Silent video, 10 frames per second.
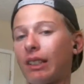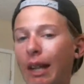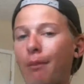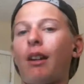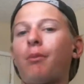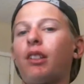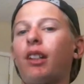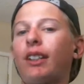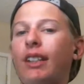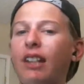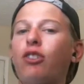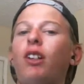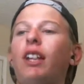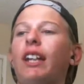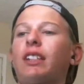Lemon Raptor, and I'll catch you
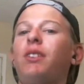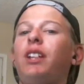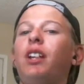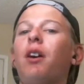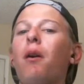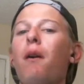on the next video.